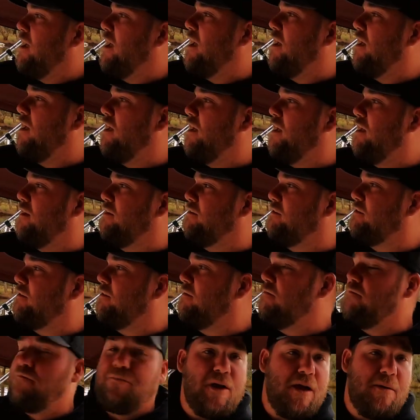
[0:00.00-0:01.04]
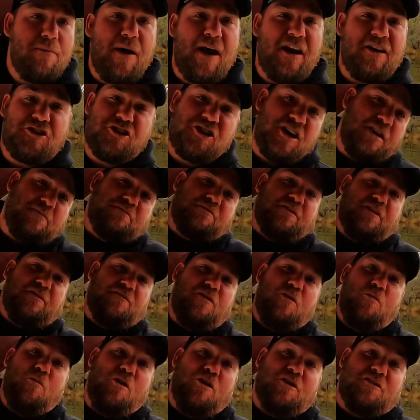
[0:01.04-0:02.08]
and some beer battered chips
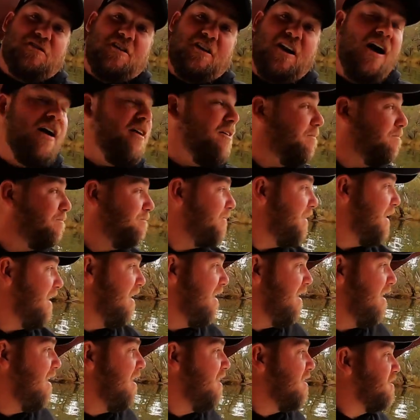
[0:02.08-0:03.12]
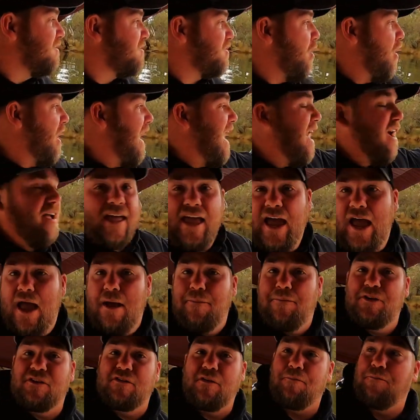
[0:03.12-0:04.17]
if you wanted to know. So our
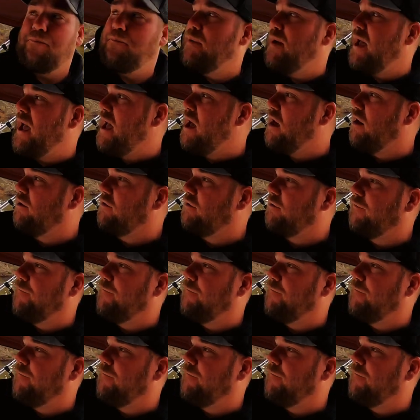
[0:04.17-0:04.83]
camp is about